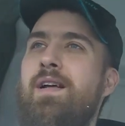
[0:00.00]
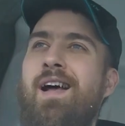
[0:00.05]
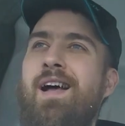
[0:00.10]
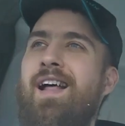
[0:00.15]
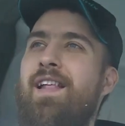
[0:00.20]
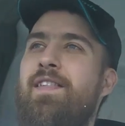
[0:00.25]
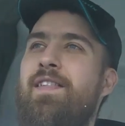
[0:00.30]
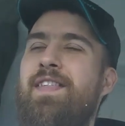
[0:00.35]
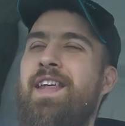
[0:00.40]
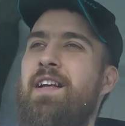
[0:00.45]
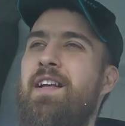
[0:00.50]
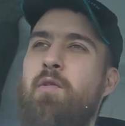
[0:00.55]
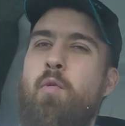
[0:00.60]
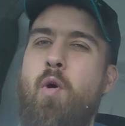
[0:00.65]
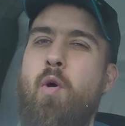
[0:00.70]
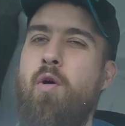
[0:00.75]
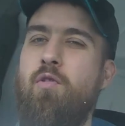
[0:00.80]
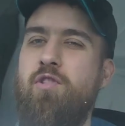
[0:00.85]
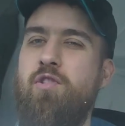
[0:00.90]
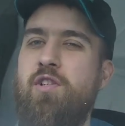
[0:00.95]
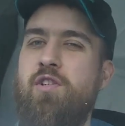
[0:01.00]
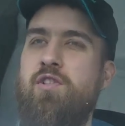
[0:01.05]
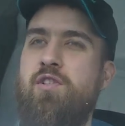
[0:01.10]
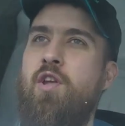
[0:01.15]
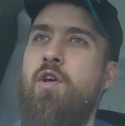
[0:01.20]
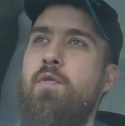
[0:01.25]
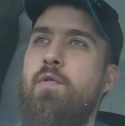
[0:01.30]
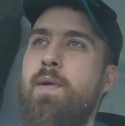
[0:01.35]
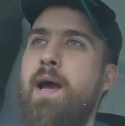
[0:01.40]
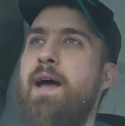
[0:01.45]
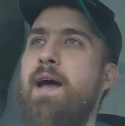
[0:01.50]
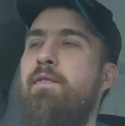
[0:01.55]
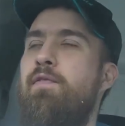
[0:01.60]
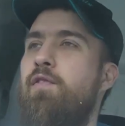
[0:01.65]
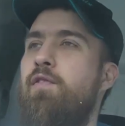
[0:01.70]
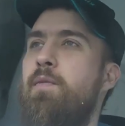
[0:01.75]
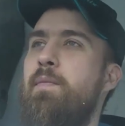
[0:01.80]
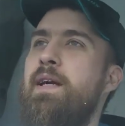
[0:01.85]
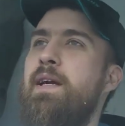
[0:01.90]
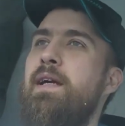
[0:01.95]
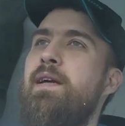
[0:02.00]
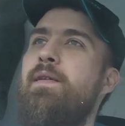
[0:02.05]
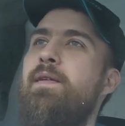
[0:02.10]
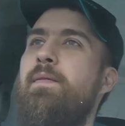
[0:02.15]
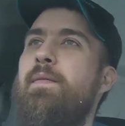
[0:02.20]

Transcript: I think the wall was just too wet for me.